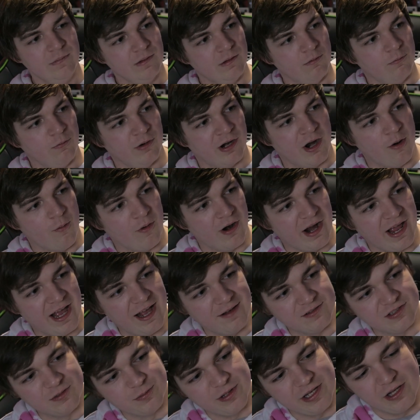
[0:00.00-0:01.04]
when I want to
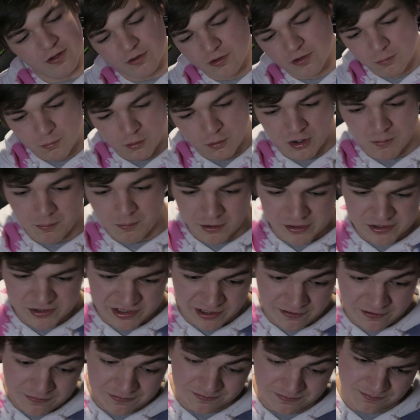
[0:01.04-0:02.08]
have something a little more
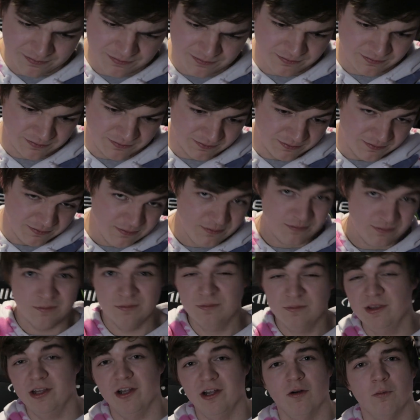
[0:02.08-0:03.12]
immersive,
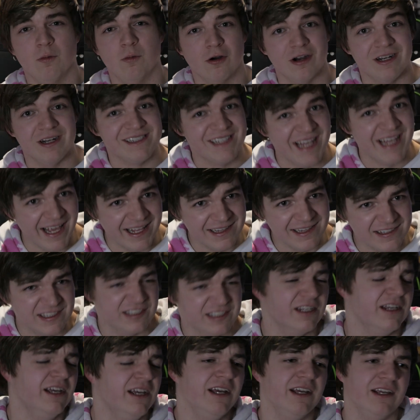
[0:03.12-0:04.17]
a little more
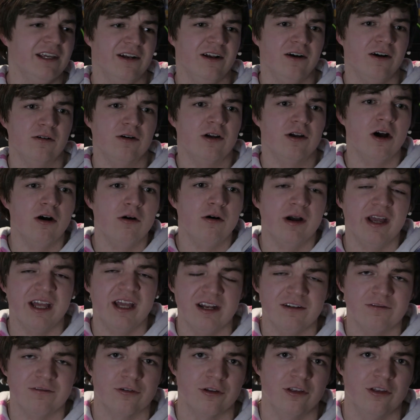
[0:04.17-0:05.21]
intense, go
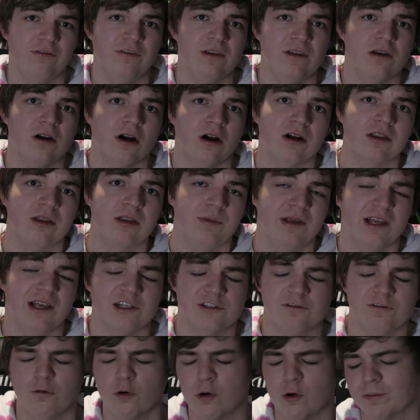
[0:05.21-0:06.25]
in for the VR on the
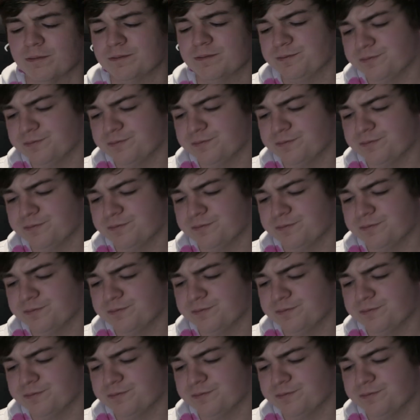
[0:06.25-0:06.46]
PS4.